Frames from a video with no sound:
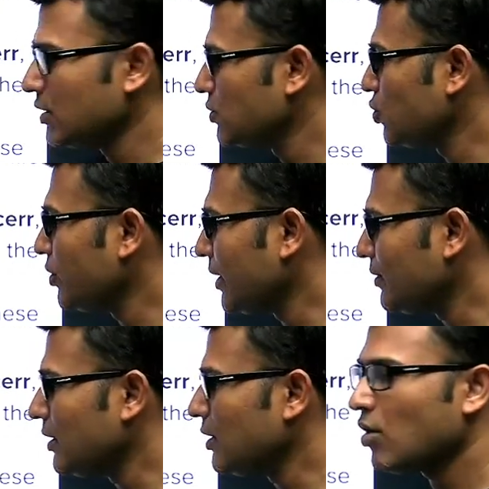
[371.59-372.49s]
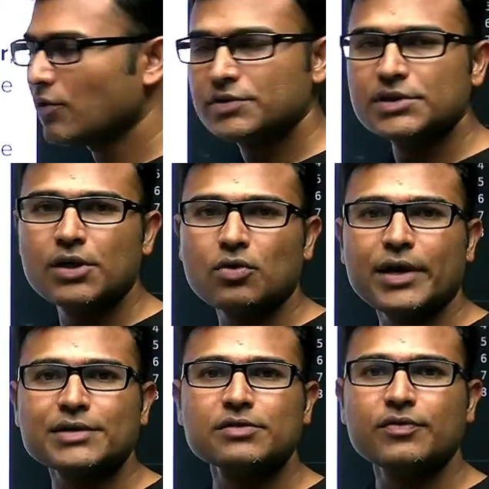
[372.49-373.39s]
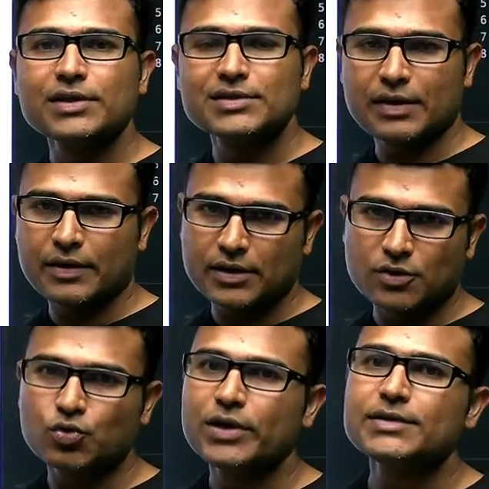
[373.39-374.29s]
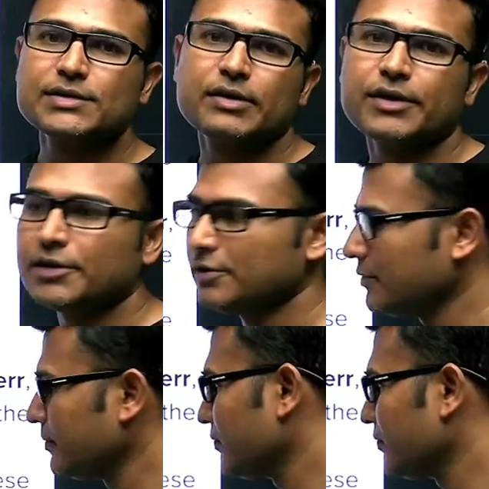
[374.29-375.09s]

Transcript: So you can think of cout as if it is connected to a screen.